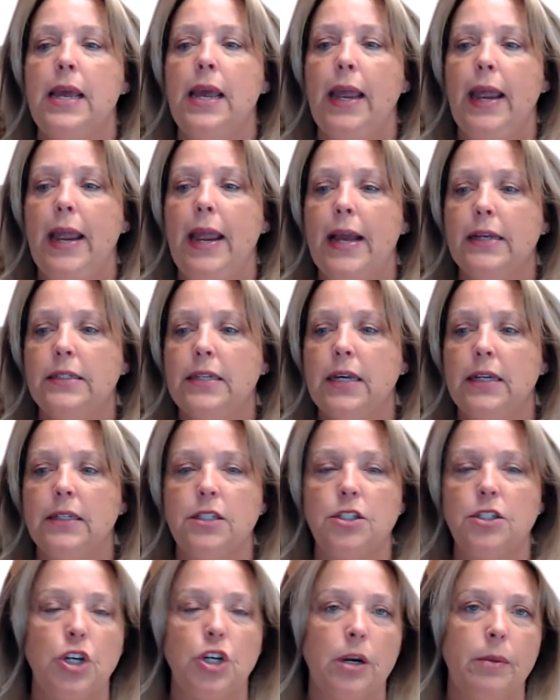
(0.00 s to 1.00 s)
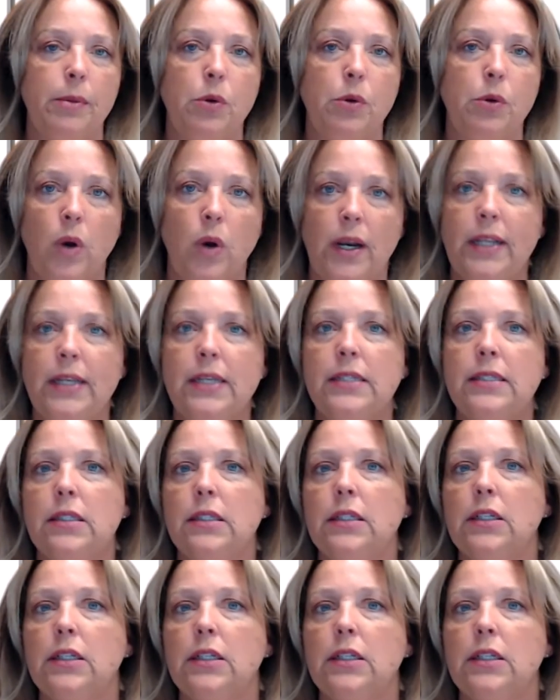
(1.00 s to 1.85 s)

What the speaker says: and determine what is the